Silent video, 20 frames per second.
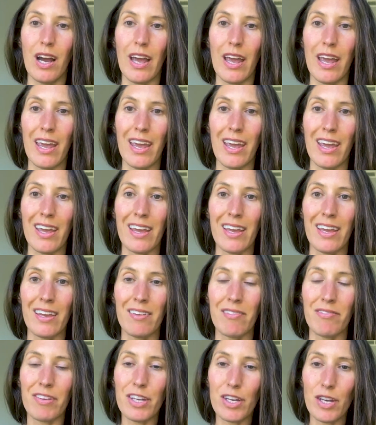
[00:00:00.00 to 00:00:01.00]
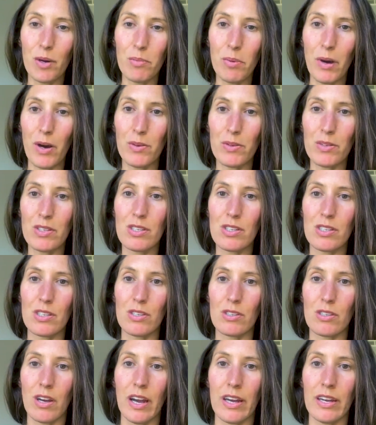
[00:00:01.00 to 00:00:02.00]
a video post
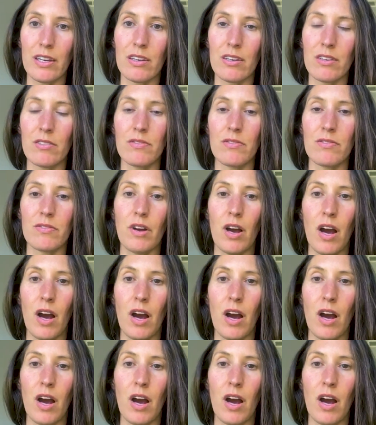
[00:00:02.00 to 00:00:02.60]
to kind of,